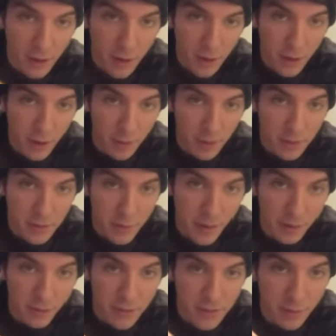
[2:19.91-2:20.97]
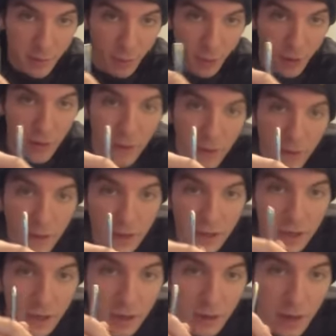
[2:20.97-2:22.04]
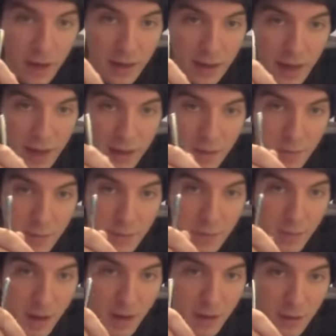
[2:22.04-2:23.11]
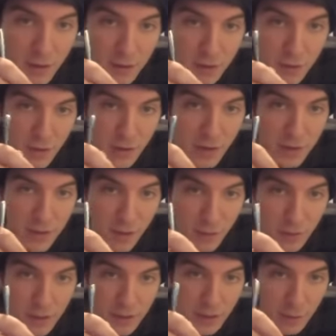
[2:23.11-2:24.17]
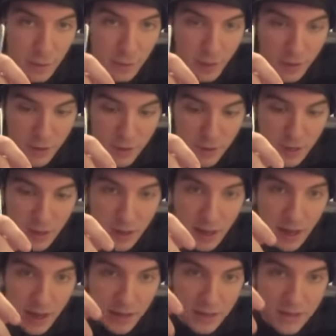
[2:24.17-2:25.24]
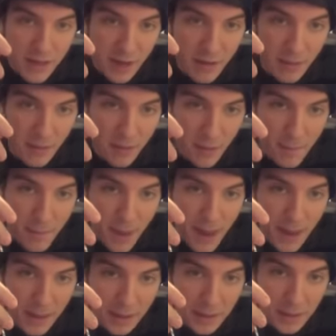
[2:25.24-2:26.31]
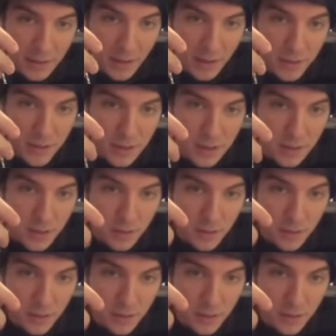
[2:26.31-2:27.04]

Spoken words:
Thumb comes back for support, you know, and my other fingers aren't really doing much. I just have the back to this